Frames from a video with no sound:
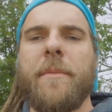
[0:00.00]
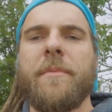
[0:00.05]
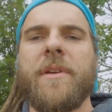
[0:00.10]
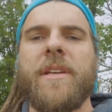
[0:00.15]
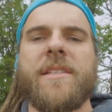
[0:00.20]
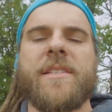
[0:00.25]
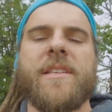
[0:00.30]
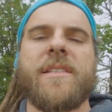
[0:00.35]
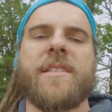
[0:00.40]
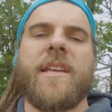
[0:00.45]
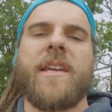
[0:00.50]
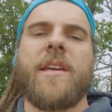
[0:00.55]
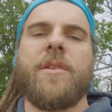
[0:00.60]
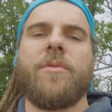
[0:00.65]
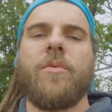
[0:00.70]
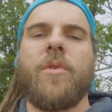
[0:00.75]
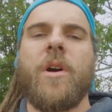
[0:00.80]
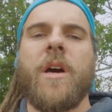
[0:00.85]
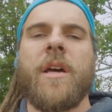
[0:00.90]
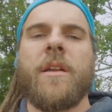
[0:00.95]
means is it
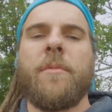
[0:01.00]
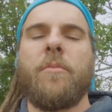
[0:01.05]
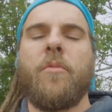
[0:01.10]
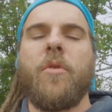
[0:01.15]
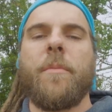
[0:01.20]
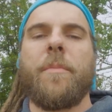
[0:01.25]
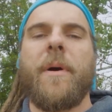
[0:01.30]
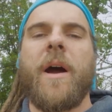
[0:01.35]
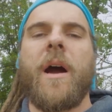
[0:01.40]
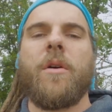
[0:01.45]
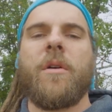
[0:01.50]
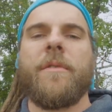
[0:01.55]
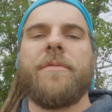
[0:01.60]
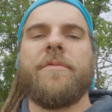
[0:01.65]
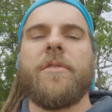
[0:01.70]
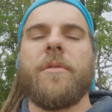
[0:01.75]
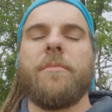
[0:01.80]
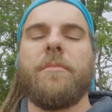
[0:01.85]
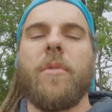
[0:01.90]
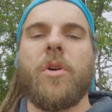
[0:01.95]
can run a more
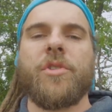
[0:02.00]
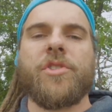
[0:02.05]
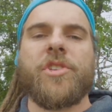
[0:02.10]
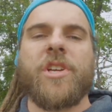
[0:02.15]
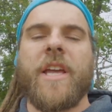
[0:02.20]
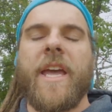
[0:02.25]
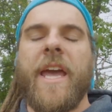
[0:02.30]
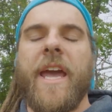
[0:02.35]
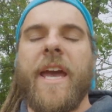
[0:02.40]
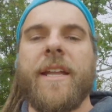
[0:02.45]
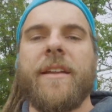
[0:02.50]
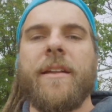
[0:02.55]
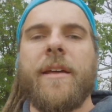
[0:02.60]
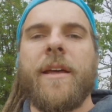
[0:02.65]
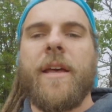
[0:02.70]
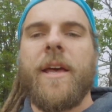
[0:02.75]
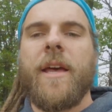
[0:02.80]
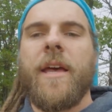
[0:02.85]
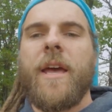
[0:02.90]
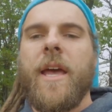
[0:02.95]
powerful mulching head
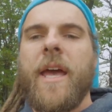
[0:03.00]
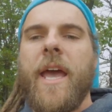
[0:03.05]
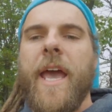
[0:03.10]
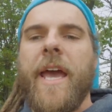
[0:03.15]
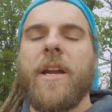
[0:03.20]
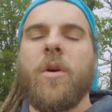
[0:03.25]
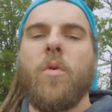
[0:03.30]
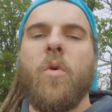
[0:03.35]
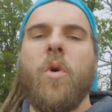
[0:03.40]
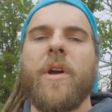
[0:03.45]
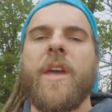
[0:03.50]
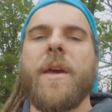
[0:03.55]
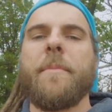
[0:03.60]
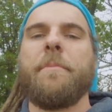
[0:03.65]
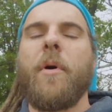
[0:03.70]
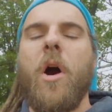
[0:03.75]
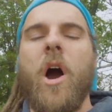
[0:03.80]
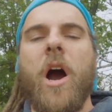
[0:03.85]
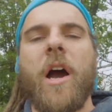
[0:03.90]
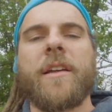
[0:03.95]
and it won't get
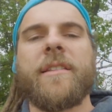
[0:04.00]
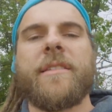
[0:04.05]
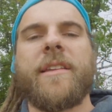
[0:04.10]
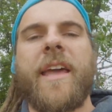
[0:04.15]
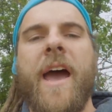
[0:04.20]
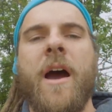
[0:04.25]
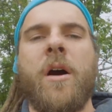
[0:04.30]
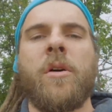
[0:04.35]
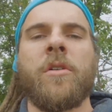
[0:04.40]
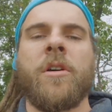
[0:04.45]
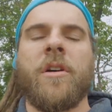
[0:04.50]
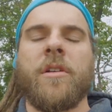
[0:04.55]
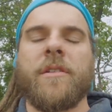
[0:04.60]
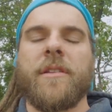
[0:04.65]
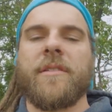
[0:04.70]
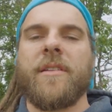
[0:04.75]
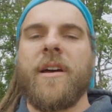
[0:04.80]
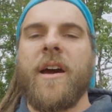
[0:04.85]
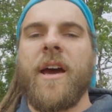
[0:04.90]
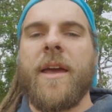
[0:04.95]
bogged down all the
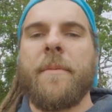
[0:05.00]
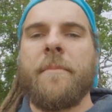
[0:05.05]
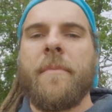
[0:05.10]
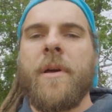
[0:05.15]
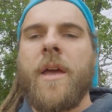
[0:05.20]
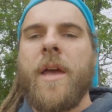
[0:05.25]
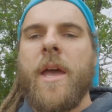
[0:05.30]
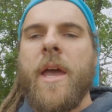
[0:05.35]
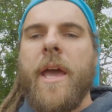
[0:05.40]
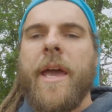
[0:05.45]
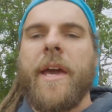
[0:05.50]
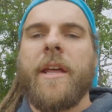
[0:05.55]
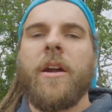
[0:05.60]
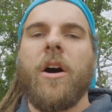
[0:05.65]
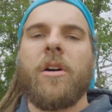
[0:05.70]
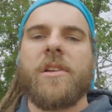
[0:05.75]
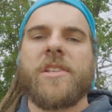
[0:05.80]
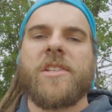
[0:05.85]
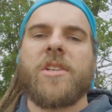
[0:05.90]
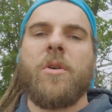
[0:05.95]
time. It
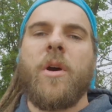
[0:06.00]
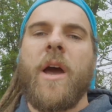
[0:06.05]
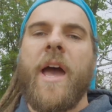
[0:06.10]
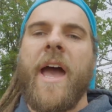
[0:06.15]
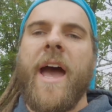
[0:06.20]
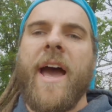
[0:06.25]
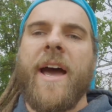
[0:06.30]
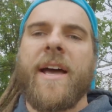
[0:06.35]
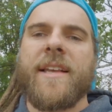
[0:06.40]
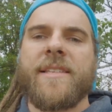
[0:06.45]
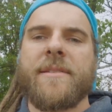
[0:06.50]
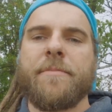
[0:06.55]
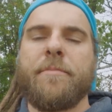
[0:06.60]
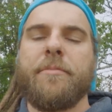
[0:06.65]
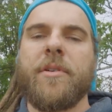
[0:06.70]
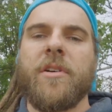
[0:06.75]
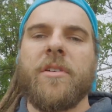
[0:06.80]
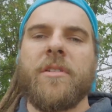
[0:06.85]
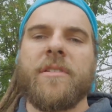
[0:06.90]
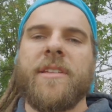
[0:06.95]
also has
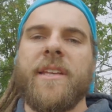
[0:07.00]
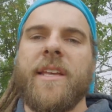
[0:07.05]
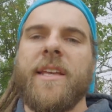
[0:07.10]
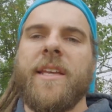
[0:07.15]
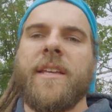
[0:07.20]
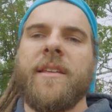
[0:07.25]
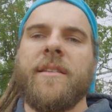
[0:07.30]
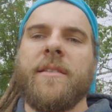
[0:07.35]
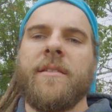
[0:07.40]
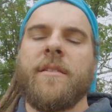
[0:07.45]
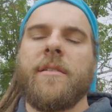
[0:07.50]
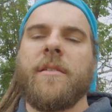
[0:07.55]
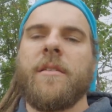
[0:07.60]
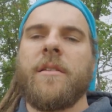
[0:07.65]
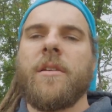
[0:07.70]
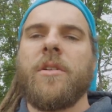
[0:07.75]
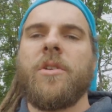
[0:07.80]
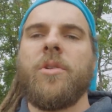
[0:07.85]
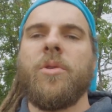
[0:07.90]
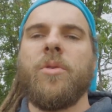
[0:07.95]
built-in
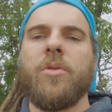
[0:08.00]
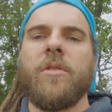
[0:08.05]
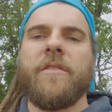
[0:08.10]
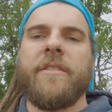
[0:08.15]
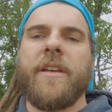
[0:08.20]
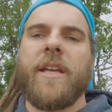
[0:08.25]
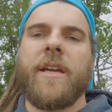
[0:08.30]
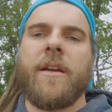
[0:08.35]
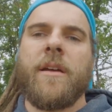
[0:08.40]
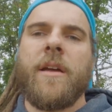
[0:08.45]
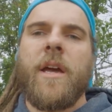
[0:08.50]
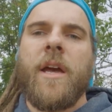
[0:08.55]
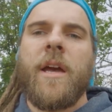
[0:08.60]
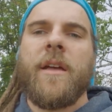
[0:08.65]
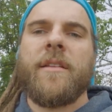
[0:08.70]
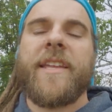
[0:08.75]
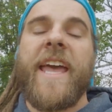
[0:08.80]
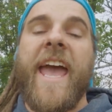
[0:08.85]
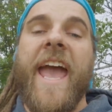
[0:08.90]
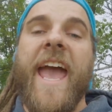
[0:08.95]
cooling
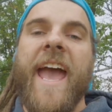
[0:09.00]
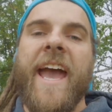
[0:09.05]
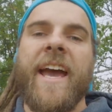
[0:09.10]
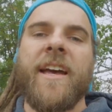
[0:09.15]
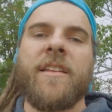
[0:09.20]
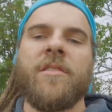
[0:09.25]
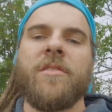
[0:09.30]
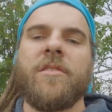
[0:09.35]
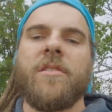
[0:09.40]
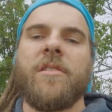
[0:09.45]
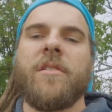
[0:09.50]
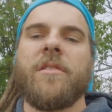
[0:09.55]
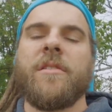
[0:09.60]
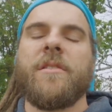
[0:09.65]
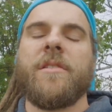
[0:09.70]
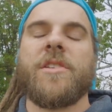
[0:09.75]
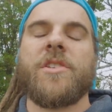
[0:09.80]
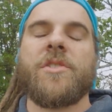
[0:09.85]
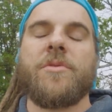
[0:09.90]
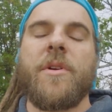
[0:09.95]
to handle
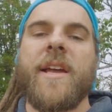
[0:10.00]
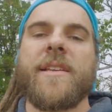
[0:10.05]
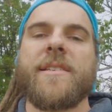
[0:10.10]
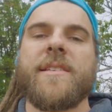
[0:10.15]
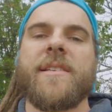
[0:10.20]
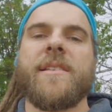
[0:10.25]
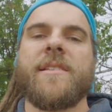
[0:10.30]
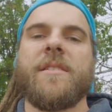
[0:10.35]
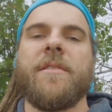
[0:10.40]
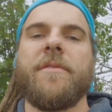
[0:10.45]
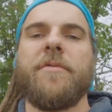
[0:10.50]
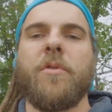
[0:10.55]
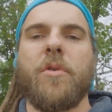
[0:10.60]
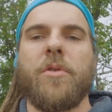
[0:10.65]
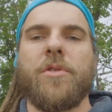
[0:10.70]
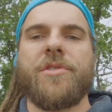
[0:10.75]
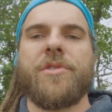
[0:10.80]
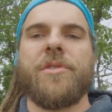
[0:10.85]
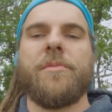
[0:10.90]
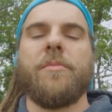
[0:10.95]
the stresses of
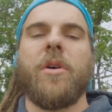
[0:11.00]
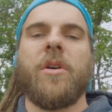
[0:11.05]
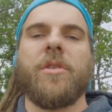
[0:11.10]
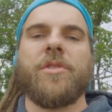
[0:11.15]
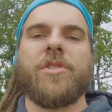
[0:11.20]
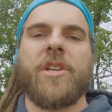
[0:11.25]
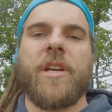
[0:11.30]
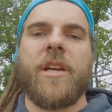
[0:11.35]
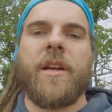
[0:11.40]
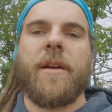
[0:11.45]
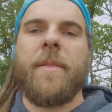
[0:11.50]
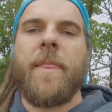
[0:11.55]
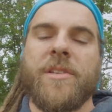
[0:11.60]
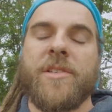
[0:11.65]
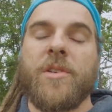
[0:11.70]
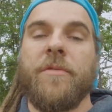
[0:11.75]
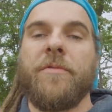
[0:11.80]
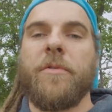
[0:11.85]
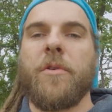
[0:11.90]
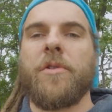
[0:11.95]
forestry mulching.
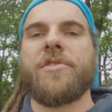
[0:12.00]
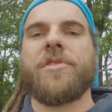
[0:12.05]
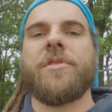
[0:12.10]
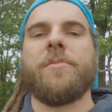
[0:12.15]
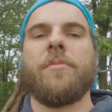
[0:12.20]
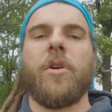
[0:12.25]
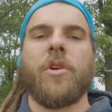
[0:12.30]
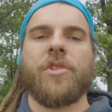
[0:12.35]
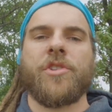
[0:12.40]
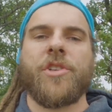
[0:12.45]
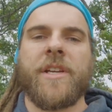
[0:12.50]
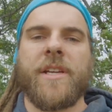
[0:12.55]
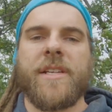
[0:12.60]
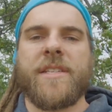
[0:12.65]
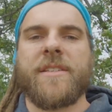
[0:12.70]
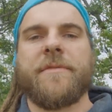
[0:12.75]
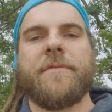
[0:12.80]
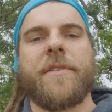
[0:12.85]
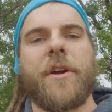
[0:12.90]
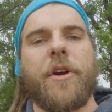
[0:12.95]
So forestry mulching is
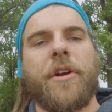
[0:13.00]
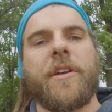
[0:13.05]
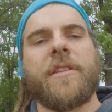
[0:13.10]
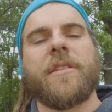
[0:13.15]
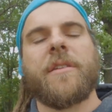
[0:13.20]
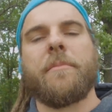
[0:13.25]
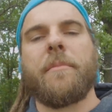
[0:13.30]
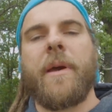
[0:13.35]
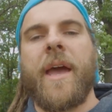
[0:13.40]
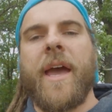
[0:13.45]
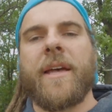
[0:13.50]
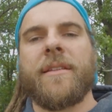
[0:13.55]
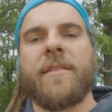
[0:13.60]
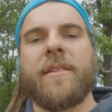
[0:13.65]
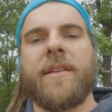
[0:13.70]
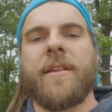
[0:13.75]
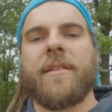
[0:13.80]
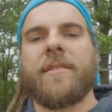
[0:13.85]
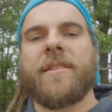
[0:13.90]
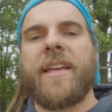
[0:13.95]
a very
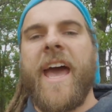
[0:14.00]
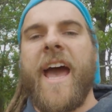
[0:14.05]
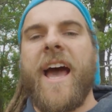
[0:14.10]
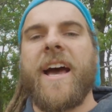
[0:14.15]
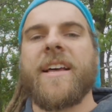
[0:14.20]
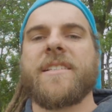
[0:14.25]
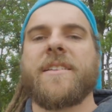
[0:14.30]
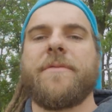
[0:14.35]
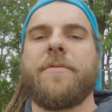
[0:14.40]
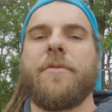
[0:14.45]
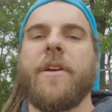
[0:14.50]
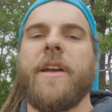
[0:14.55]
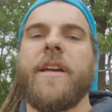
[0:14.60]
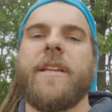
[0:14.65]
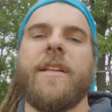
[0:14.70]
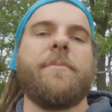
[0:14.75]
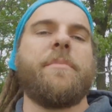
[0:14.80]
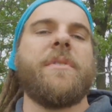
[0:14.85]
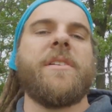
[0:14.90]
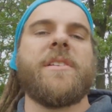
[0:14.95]
demanding task for
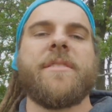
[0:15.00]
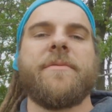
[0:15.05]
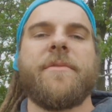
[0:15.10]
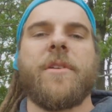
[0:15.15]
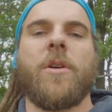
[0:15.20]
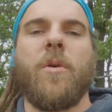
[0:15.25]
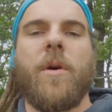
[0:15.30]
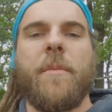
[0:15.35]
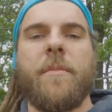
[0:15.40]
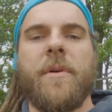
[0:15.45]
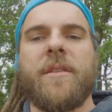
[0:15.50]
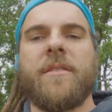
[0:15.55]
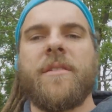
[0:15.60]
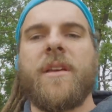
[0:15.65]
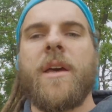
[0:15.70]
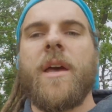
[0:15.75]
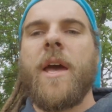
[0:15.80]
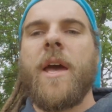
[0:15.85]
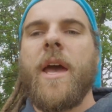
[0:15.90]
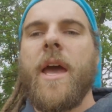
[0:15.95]
any piece of equipment,
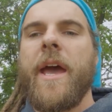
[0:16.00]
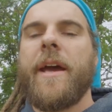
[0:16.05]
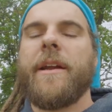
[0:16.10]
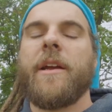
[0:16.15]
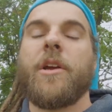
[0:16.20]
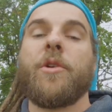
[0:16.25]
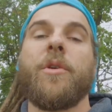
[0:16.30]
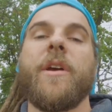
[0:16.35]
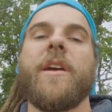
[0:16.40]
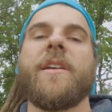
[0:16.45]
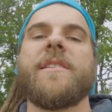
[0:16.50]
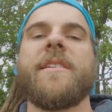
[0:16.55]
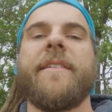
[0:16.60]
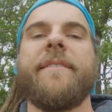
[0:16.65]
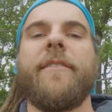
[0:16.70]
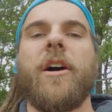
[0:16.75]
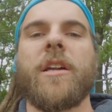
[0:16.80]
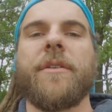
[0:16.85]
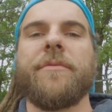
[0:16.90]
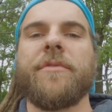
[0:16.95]
and it creates a
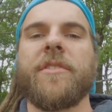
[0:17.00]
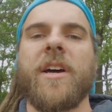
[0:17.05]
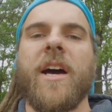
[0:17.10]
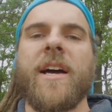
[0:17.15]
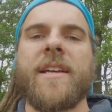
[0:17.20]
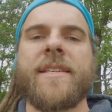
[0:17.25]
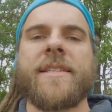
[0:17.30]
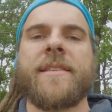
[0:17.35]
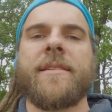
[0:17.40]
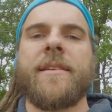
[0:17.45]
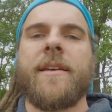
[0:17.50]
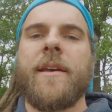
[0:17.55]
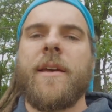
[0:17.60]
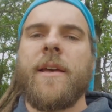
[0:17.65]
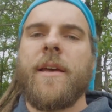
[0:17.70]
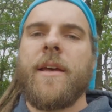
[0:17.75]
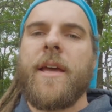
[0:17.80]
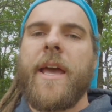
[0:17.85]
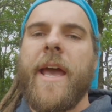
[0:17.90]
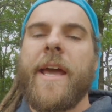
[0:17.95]
lot of dust
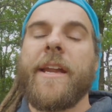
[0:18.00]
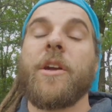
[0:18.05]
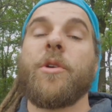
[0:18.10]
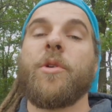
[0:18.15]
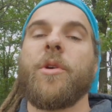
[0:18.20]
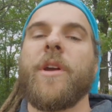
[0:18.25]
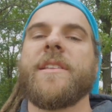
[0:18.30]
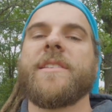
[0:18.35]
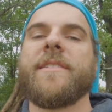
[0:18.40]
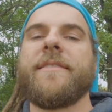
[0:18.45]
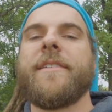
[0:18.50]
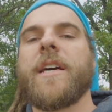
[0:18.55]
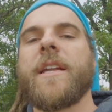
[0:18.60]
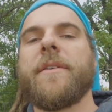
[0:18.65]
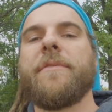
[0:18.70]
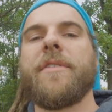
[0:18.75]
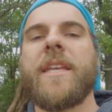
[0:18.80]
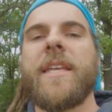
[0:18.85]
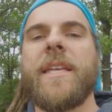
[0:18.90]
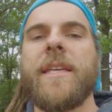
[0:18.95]
and it creates a lot of
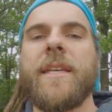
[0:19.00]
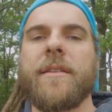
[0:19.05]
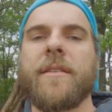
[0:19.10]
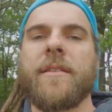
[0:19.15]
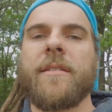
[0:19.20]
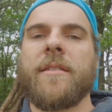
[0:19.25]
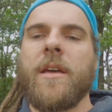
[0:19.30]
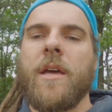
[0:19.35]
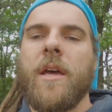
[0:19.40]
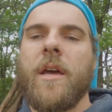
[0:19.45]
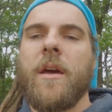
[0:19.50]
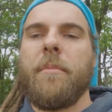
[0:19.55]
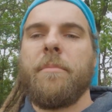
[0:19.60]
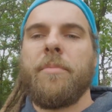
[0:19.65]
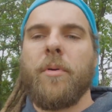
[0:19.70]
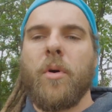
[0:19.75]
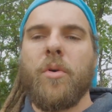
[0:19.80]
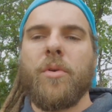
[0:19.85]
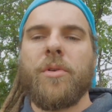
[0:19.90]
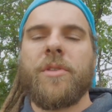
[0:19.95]
heat,
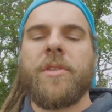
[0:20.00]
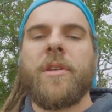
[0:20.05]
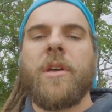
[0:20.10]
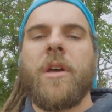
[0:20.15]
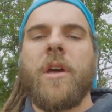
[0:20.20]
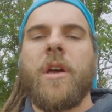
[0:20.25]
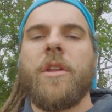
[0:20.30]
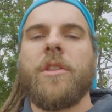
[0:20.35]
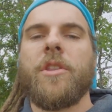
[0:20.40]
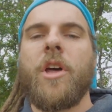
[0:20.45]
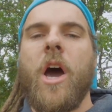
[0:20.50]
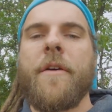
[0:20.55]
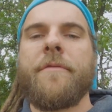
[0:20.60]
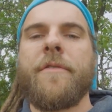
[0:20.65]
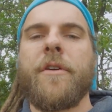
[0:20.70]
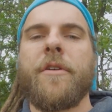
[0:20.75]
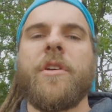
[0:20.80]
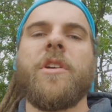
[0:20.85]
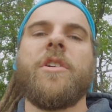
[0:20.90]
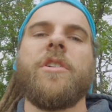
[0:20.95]
both not
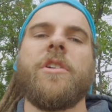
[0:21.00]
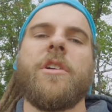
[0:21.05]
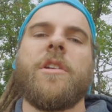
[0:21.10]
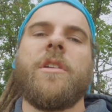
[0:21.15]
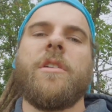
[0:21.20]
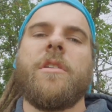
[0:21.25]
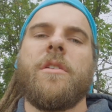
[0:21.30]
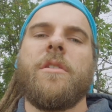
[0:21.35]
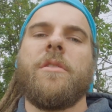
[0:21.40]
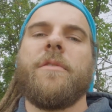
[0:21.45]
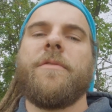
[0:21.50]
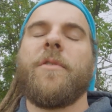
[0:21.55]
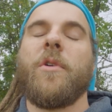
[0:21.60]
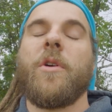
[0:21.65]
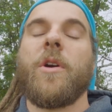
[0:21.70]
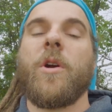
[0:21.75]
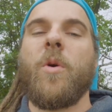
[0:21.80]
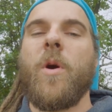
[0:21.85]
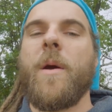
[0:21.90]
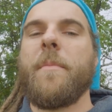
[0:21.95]
very good for
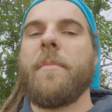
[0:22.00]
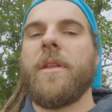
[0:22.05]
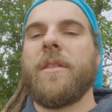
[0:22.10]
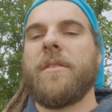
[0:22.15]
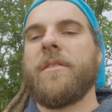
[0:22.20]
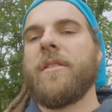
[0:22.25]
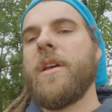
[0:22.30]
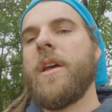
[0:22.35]
equipment.